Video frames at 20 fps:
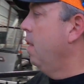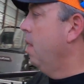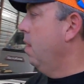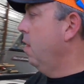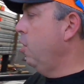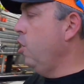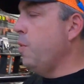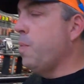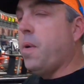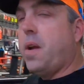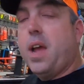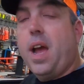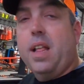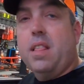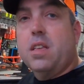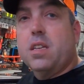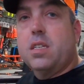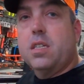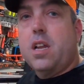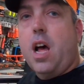
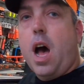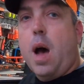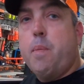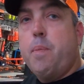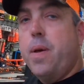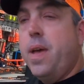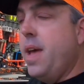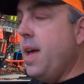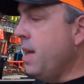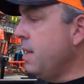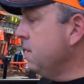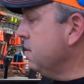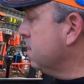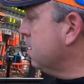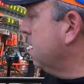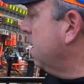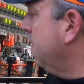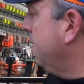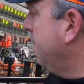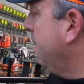lubricate the stop
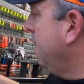pins,